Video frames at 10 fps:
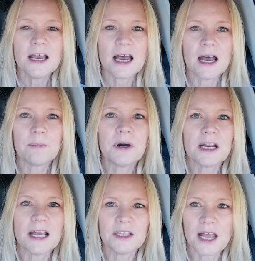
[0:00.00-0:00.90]
uh, but
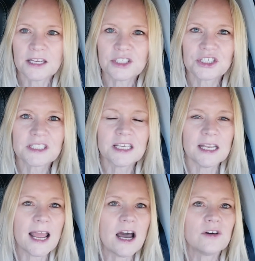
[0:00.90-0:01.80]
I like to just
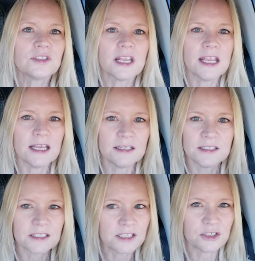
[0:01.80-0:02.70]
get out
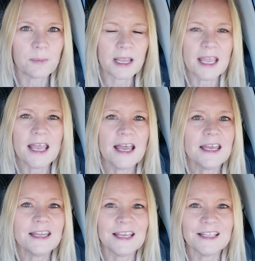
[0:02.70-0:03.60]
and clear my
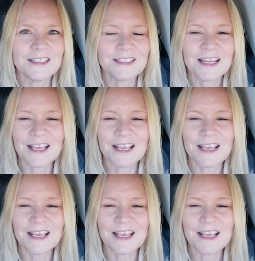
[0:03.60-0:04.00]
head and,